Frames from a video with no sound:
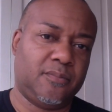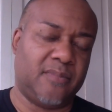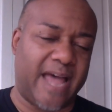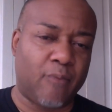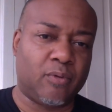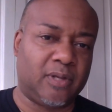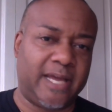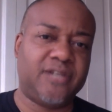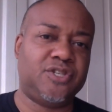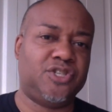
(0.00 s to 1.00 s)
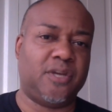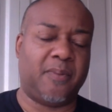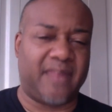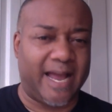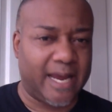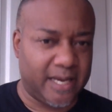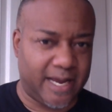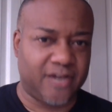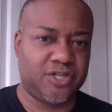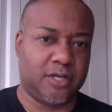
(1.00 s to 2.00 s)
that relationship and that
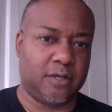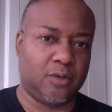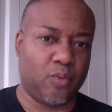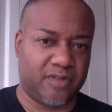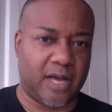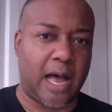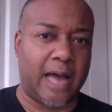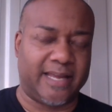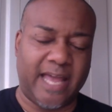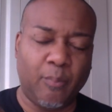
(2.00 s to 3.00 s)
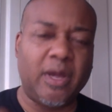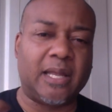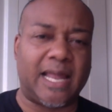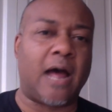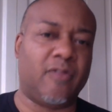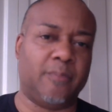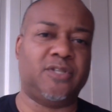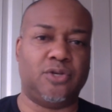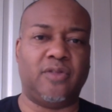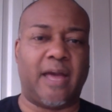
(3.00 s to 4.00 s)
connection with God? Can we allow them
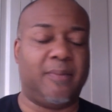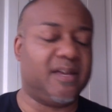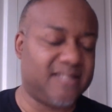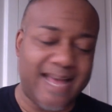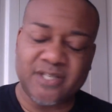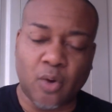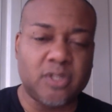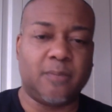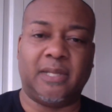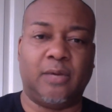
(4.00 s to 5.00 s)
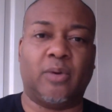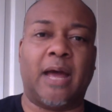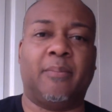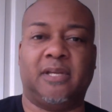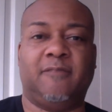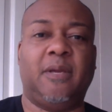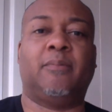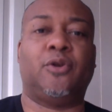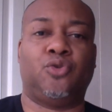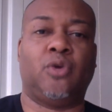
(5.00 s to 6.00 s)
to do that? Because that's ultimately what I believe
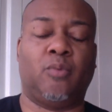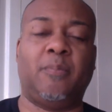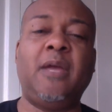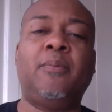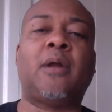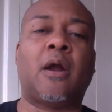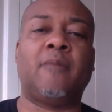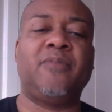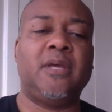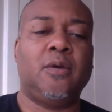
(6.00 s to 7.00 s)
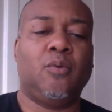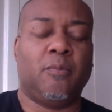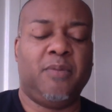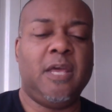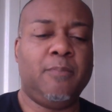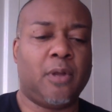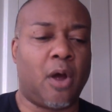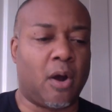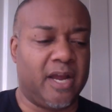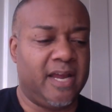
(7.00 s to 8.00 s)
people are doing. When people
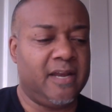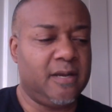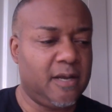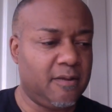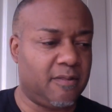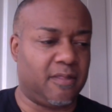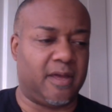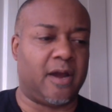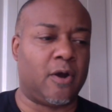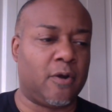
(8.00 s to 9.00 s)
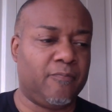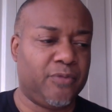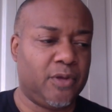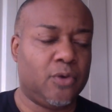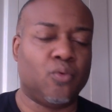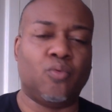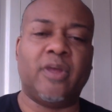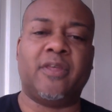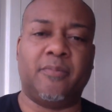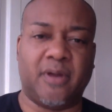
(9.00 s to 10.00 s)
are in their
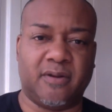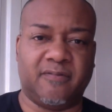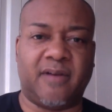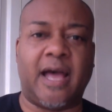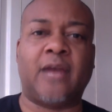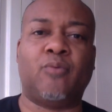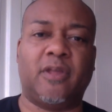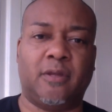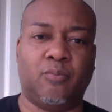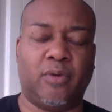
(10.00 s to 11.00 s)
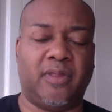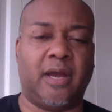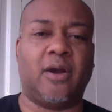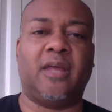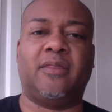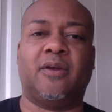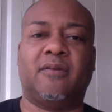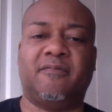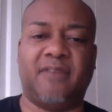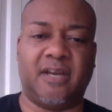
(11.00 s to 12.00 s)
rhythm, their divine rhythm, when they are in their
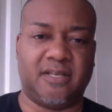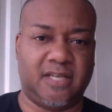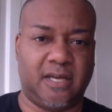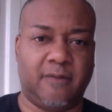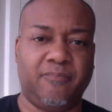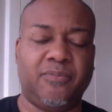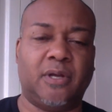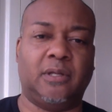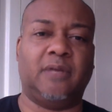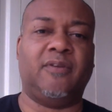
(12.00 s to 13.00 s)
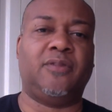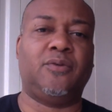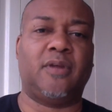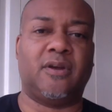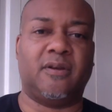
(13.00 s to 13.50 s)
divinity, they're living through